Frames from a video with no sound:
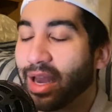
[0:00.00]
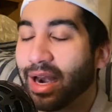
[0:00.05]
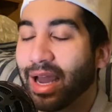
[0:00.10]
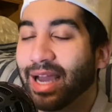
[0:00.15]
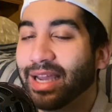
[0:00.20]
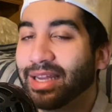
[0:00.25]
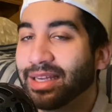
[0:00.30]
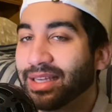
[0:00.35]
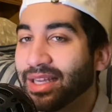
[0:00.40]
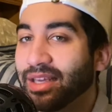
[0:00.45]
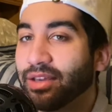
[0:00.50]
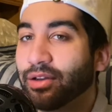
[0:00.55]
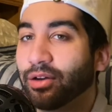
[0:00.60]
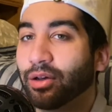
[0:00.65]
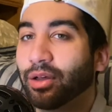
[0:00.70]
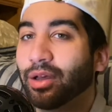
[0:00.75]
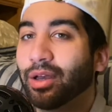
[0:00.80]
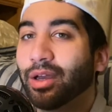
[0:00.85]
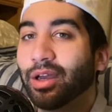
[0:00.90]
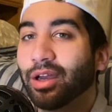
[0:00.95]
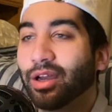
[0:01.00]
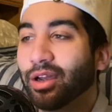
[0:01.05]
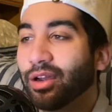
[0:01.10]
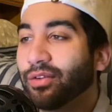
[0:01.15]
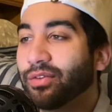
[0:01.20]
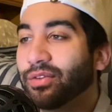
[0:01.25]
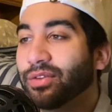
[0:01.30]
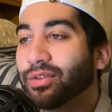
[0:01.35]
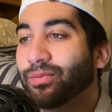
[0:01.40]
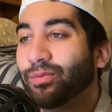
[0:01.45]
ideal
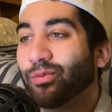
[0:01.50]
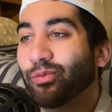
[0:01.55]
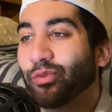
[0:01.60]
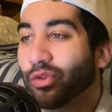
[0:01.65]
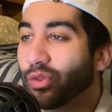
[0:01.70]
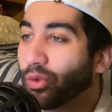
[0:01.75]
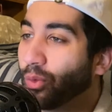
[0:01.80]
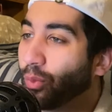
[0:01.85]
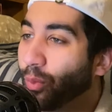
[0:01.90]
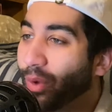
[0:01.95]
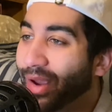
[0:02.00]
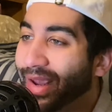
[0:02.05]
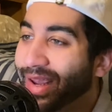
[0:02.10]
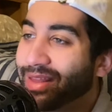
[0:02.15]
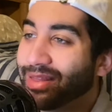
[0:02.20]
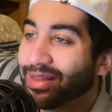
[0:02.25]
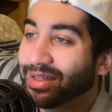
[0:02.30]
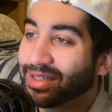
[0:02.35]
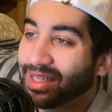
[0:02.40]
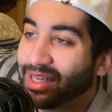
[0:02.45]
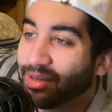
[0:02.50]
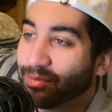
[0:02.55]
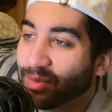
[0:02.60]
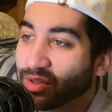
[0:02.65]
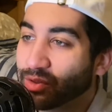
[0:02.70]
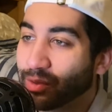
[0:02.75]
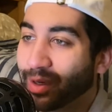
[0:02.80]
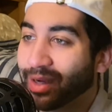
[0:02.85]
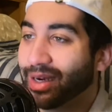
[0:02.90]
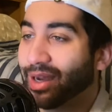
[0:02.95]
for the way the team is
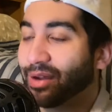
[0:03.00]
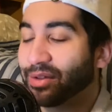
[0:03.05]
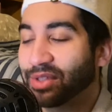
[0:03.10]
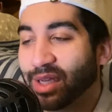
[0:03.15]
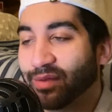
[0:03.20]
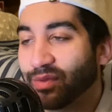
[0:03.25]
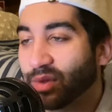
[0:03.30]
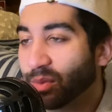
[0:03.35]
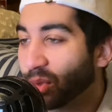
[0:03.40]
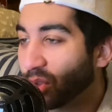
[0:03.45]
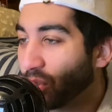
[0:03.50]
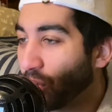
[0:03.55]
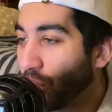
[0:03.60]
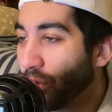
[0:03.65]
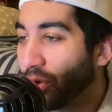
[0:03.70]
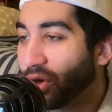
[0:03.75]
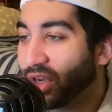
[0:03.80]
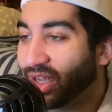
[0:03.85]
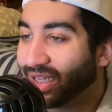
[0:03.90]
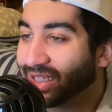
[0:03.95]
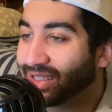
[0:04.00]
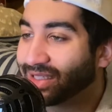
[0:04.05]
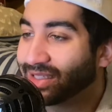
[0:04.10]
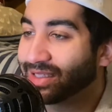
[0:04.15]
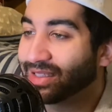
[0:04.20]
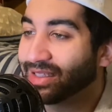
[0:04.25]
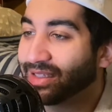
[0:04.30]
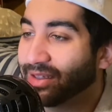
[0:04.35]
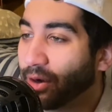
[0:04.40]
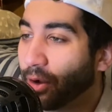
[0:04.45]
right now. Devin McCourty is,
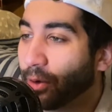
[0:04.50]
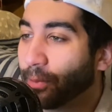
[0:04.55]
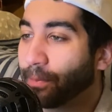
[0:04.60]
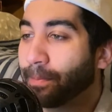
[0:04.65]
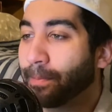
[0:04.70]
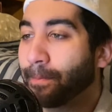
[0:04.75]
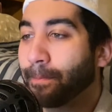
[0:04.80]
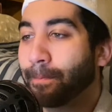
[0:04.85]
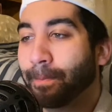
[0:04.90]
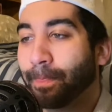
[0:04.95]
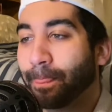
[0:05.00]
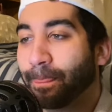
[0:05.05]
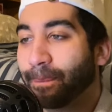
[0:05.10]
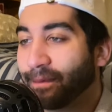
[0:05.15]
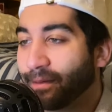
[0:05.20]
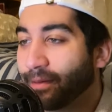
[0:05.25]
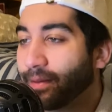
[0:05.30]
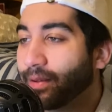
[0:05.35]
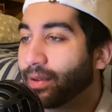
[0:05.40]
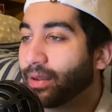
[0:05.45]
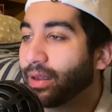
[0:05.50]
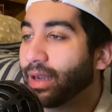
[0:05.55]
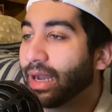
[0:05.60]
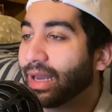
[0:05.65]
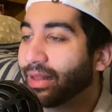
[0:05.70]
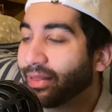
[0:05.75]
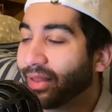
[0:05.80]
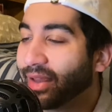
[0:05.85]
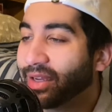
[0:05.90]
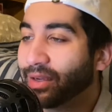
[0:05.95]
I
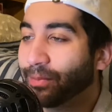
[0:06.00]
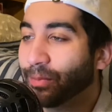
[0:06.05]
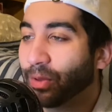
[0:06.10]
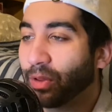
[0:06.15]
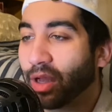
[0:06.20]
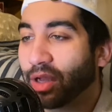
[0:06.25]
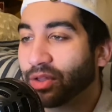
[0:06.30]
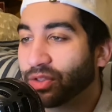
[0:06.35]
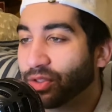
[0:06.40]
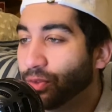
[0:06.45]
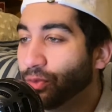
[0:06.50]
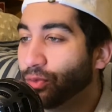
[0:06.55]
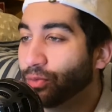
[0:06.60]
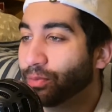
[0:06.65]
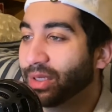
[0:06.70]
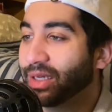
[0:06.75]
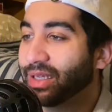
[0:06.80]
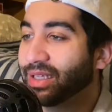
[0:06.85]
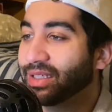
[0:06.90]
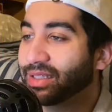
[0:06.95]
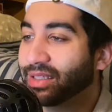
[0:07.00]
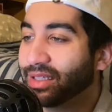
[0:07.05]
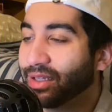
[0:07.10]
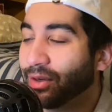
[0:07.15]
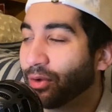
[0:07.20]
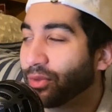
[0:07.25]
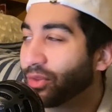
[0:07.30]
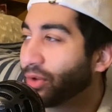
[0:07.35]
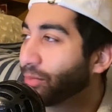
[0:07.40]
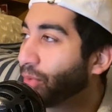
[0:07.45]
like him a lot too, but
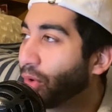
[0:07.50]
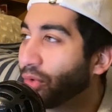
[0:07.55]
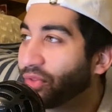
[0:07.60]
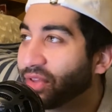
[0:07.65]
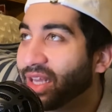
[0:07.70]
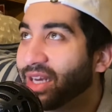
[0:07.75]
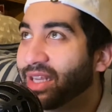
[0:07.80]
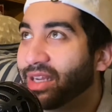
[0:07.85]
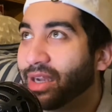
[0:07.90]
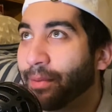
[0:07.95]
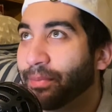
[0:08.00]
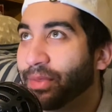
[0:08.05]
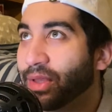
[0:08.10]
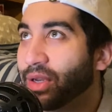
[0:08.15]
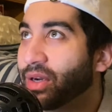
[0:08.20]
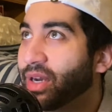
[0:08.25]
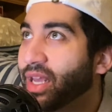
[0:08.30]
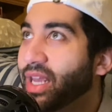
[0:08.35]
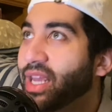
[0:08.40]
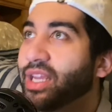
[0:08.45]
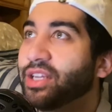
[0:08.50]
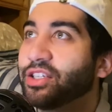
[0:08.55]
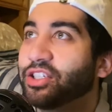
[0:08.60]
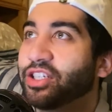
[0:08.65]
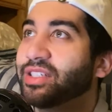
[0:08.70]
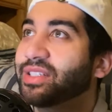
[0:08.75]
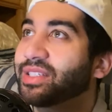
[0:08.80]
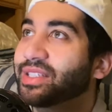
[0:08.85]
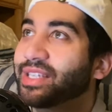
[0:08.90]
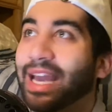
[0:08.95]
they're both getting up there in age.
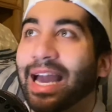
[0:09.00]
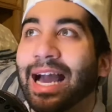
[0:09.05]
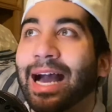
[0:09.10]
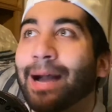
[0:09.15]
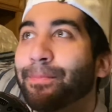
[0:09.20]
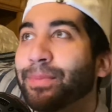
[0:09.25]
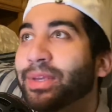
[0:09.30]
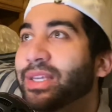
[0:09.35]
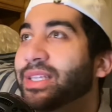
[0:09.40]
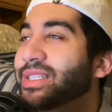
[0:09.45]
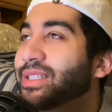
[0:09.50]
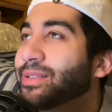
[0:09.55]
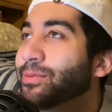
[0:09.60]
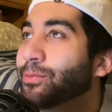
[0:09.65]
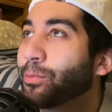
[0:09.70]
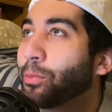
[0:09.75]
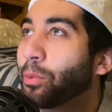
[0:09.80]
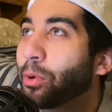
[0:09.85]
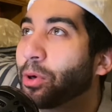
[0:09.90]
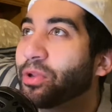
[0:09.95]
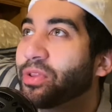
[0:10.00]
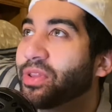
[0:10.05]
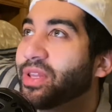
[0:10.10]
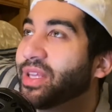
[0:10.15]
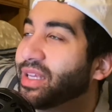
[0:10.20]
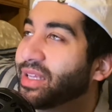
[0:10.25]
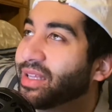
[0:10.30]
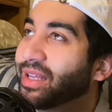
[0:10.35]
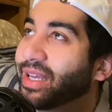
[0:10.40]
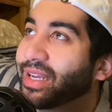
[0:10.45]
His cap isn't worth
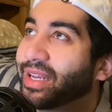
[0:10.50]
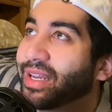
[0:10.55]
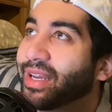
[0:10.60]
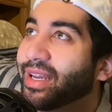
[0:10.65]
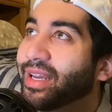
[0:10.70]
it. Like,